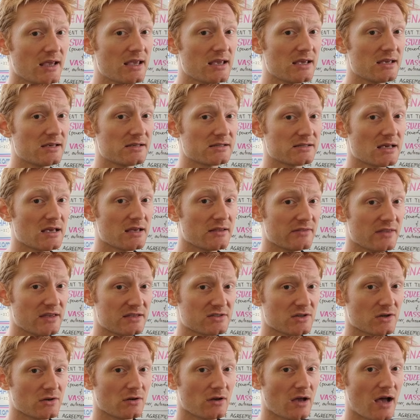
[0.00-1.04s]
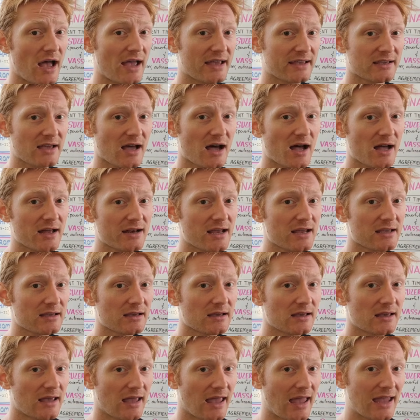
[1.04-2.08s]
is this iconic,
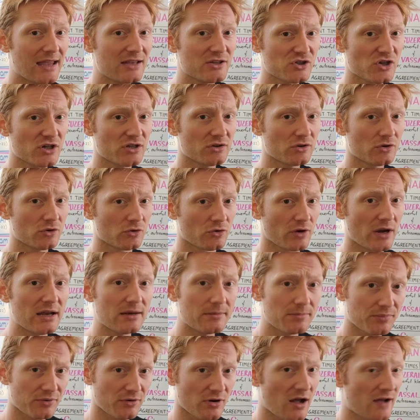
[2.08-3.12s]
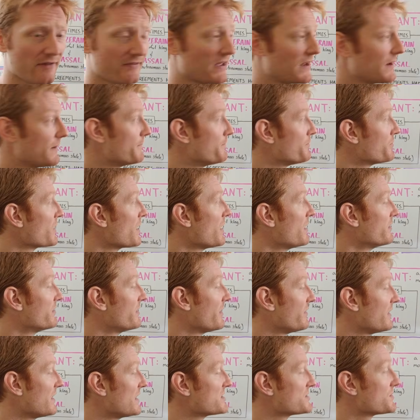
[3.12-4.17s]
ancient, great prophet
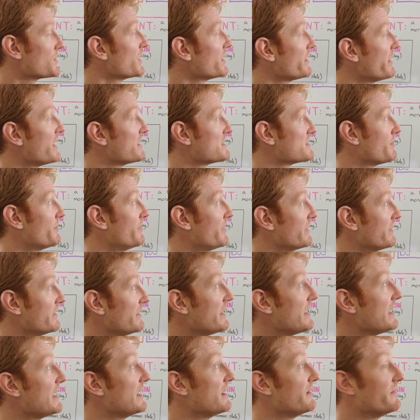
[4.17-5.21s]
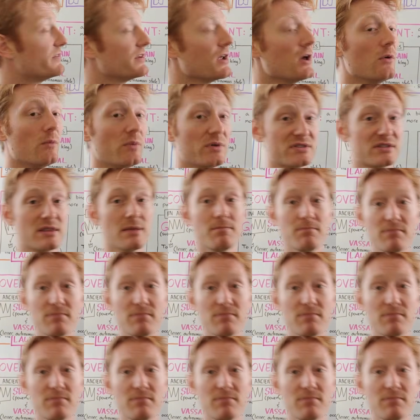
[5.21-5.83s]
that the Israelites believed was the